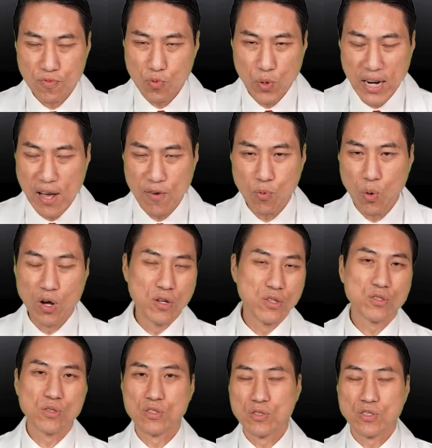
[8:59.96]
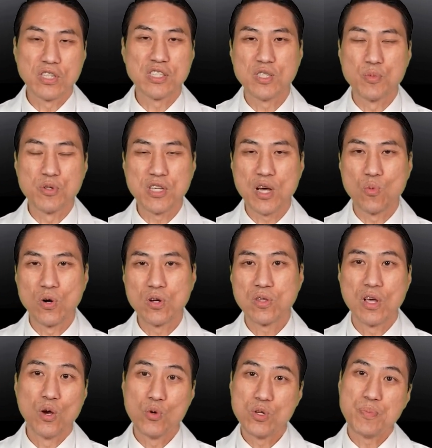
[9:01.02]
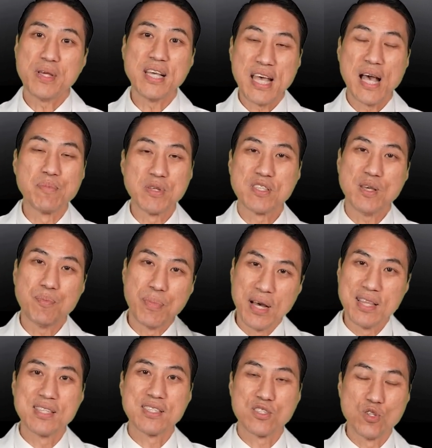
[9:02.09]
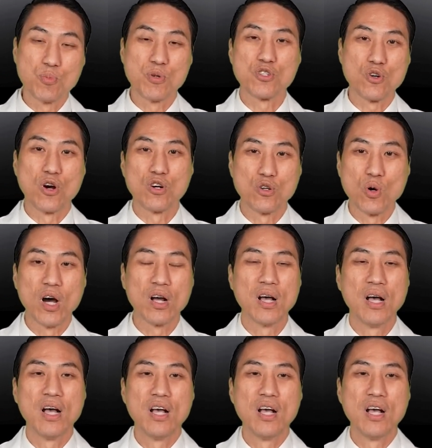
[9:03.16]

3.5 walls or 60% worth was being kept asleep by this super strong drug.